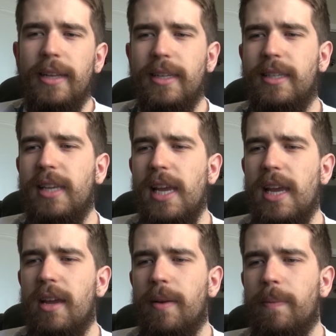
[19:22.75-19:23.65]
To
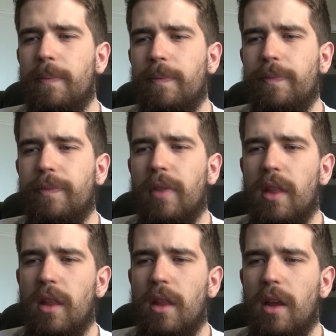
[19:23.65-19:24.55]
see
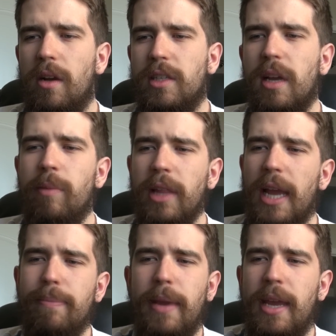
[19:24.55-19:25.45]
someone
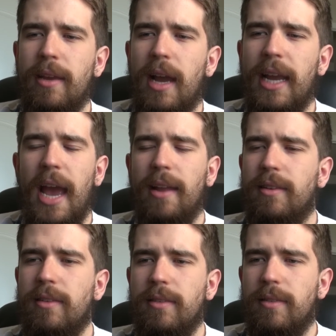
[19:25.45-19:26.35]
like me,
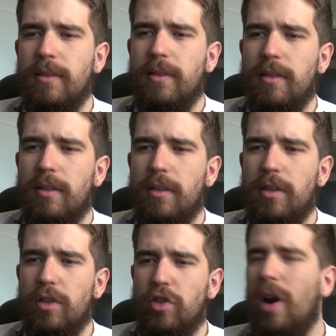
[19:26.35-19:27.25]
again,
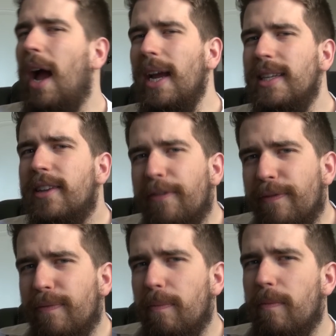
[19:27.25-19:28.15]
trying to
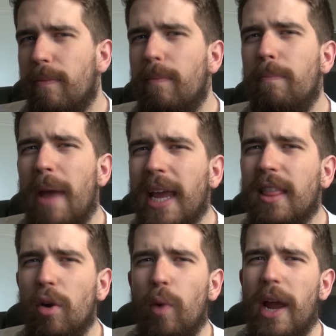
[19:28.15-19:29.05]
make
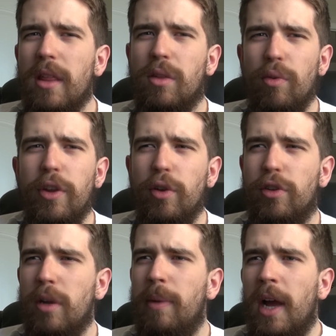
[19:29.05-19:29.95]
their way through
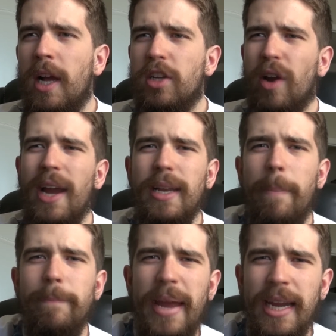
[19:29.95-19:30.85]
YouTube, trying to
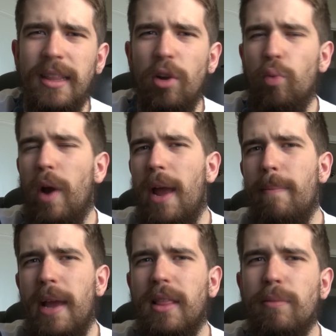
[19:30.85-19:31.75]
make their way,
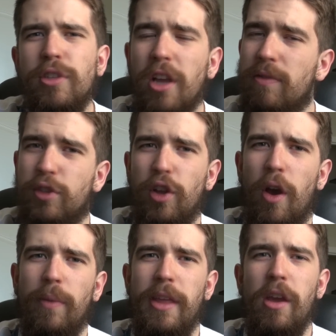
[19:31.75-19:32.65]
make themselves
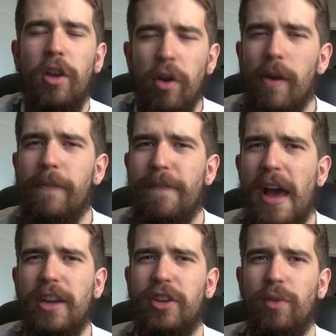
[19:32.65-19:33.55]
known the good
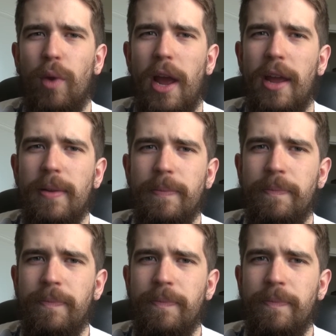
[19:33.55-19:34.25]
old-fashioned way